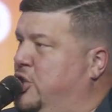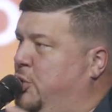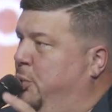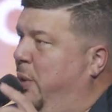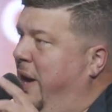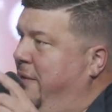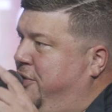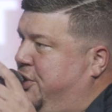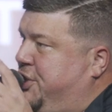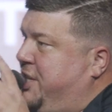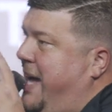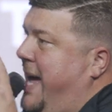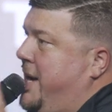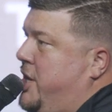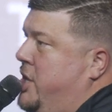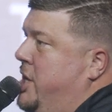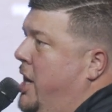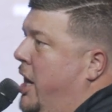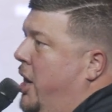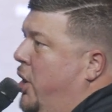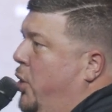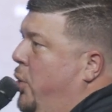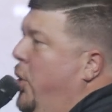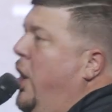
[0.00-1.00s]
we've said
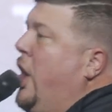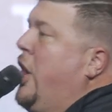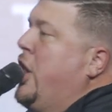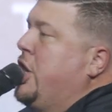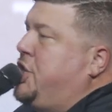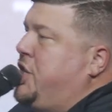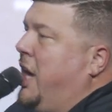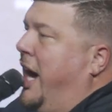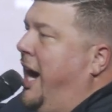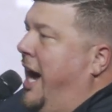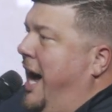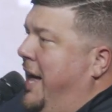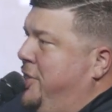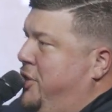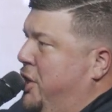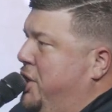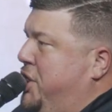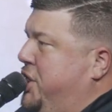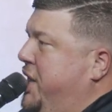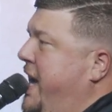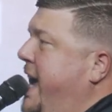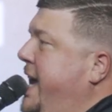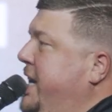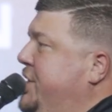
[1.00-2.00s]
no to other
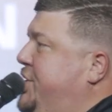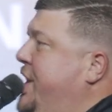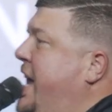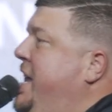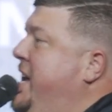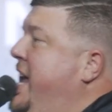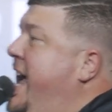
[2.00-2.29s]
things and